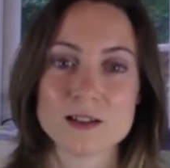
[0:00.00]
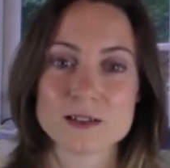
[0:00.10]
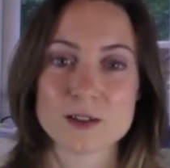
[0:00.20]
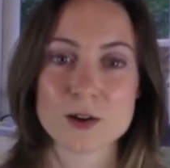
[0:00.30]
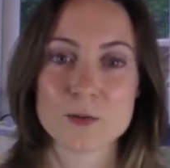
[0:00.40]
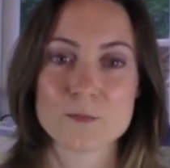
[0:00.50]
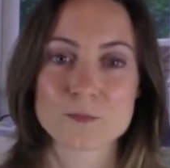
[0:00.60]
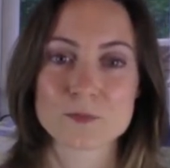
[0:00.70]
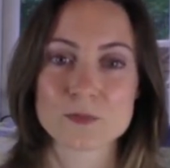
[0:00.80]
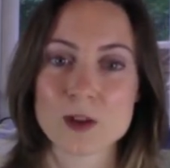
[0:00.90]
So
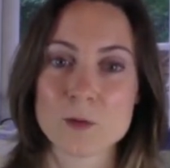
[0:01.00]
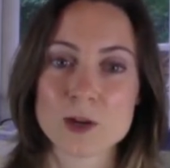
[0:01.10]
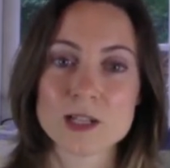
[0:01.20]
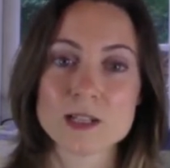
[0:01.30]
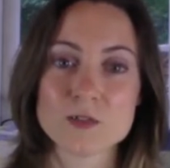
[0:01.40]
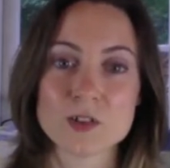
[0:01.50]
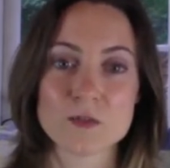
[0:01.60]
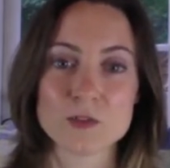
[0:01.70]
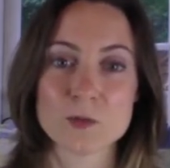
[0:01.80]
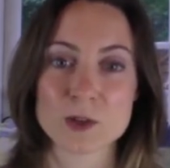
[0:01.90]
I wanted to give you
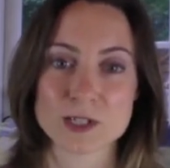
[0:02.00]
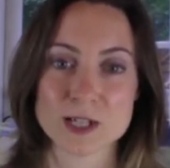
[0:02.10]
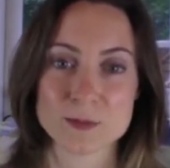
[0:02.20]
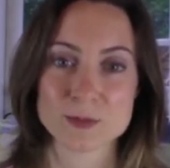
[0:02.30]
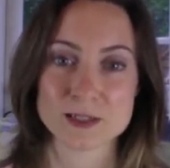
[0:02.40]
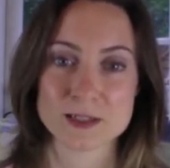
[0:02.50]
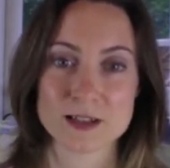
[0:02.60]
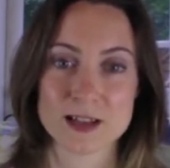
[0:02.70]
a few more tips